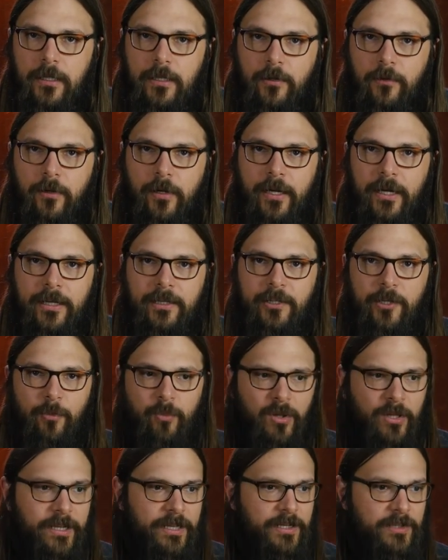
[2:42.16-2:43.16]
right? You're
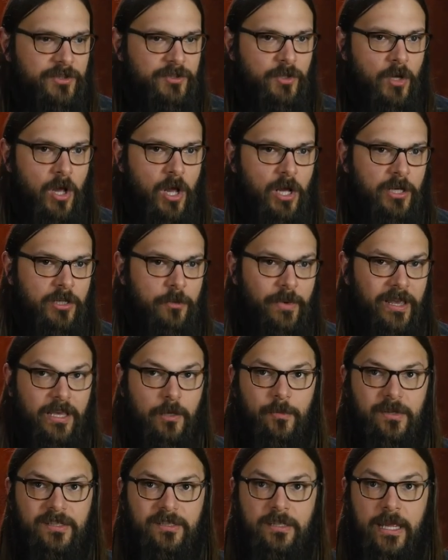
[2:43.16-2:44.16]
playing a song, you make a
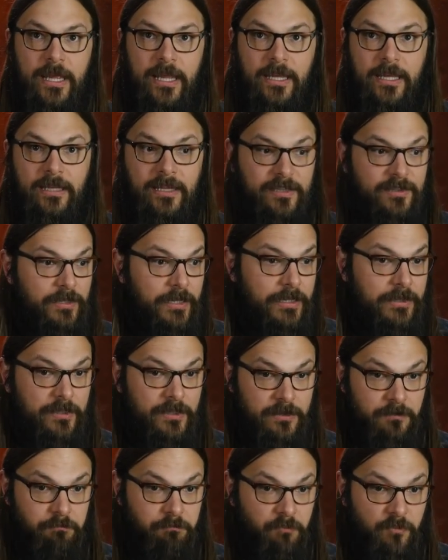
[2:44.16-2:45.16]
mistake, and it's like
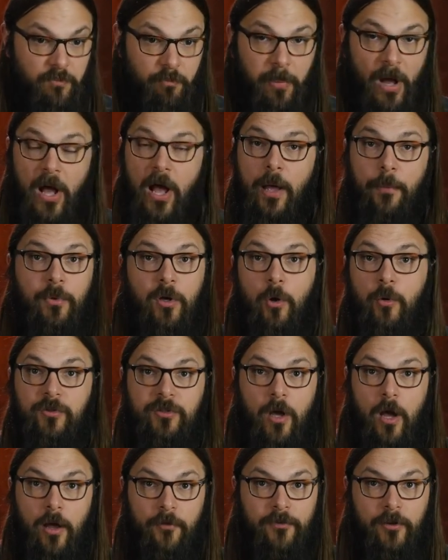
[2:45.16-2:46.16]
this bomb goes
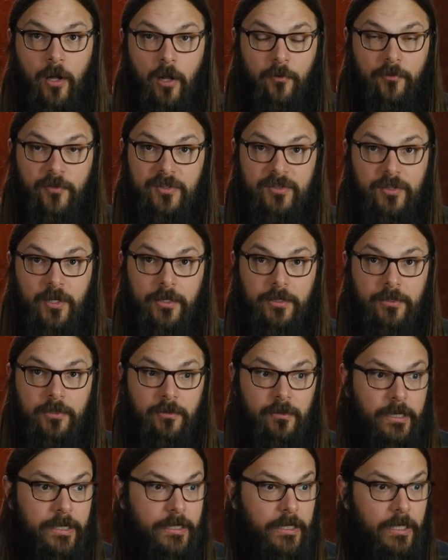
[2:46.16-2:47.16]
off, and all of a sudden you're
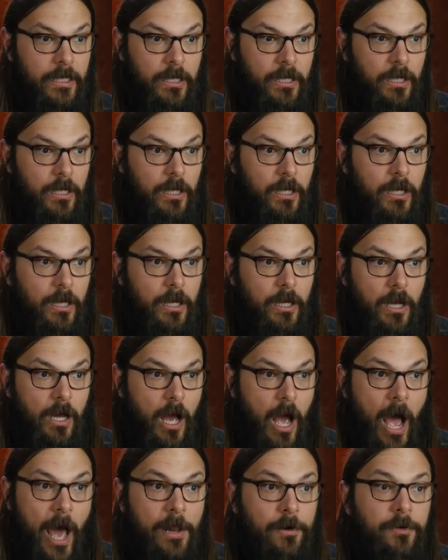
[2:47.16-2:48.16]
like, I
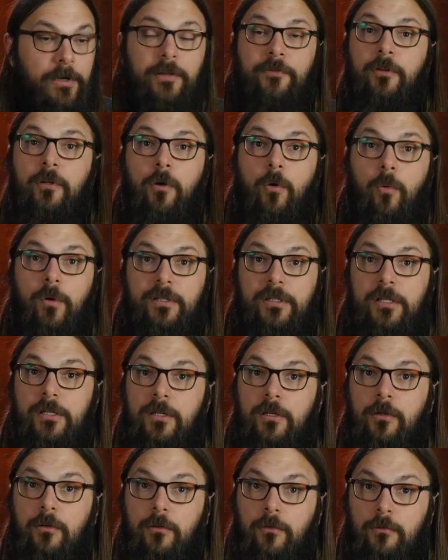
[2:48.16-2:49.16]
don't even know what to
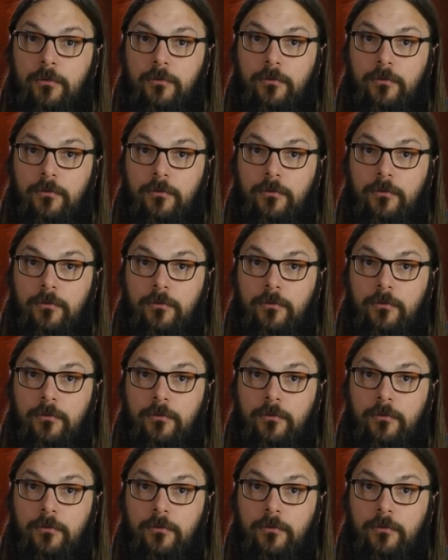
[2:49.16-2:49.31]
do.